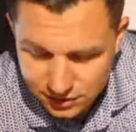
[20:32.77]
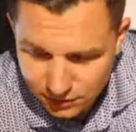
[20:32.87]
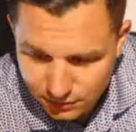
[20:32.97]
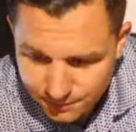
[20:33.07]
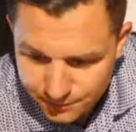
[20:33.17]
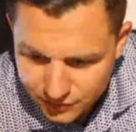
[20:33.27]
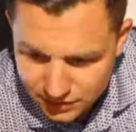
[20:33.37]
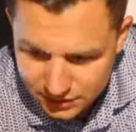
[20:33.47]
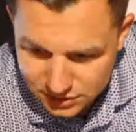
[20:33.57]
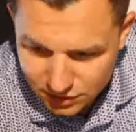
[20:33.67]
So
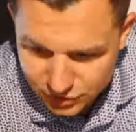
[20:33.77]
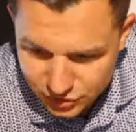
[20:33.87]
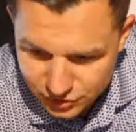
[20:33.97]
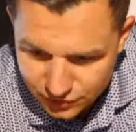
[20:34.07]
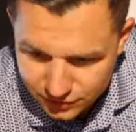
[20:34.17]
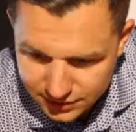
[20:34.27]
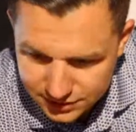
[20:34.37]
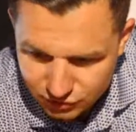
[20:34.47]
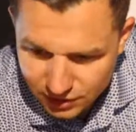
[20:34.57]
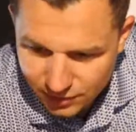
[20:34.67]
as long as you're
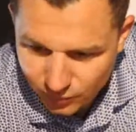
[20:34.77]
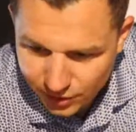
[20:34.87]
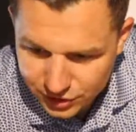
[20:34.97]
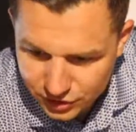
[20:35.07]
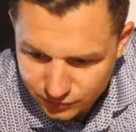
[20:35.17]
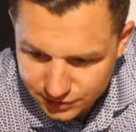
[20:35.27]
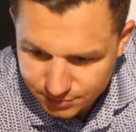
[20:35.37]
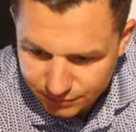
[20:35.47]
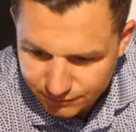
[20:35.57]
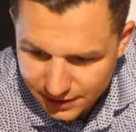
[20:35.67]
doing things the right way, you're
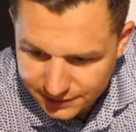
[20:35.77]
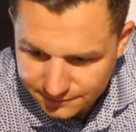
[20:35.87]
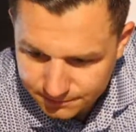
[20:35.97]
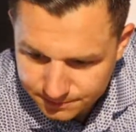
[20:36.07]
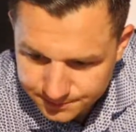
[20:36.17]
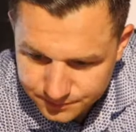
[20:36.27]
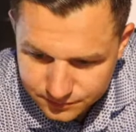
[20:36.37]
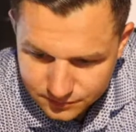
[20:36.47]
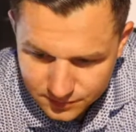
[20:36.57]
really providing